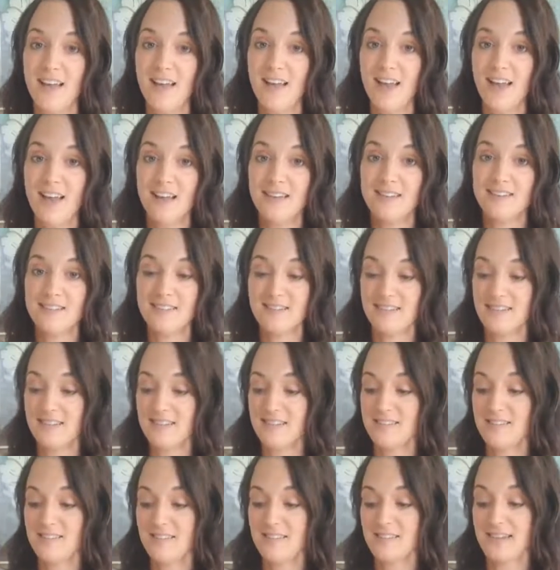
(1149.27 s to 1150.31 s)
And
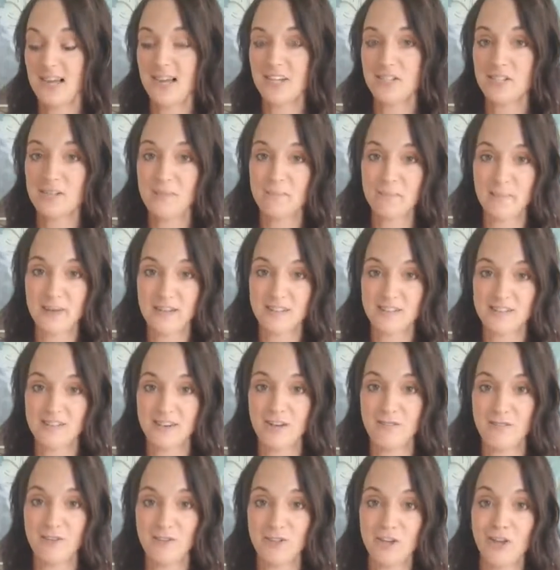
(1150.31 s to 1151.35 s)
this is actually based
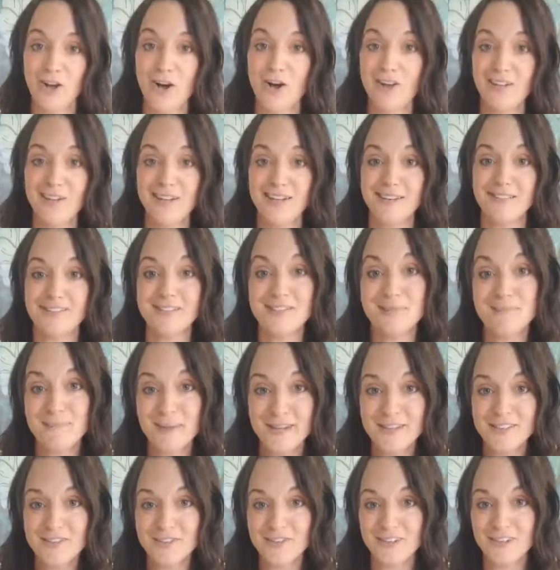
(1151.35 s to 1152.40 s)
off a long line of
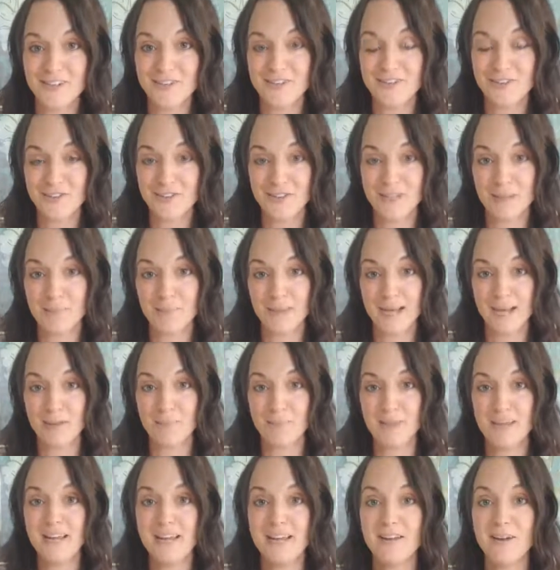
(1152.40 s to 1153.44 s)
spice traders during the Black
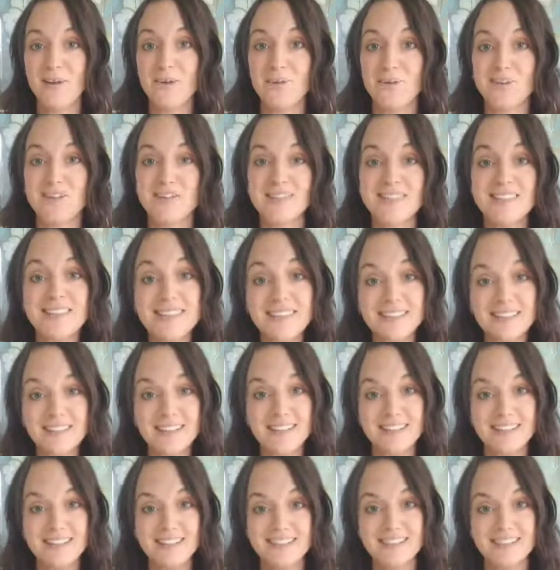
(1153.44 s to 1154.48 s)
Plague who were
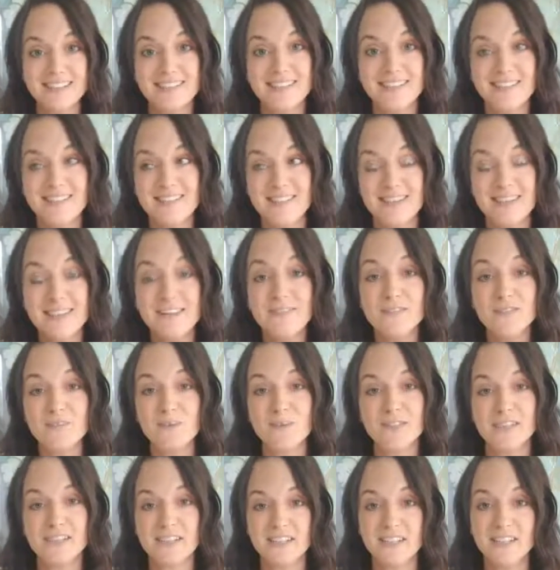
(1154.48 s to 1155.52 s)
stealing, these thieves were
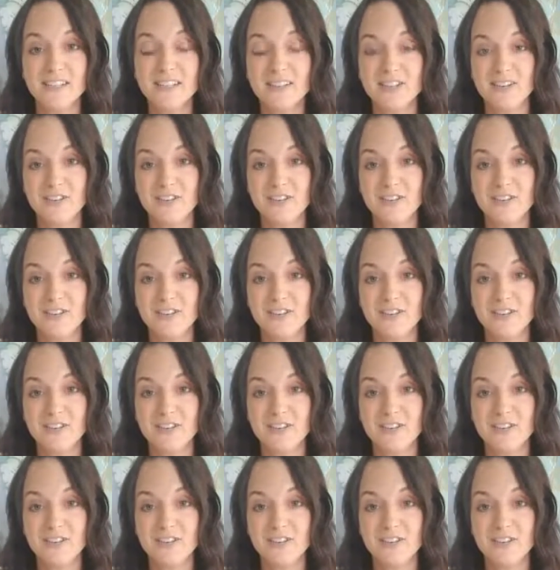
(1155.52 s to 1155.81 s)
stealing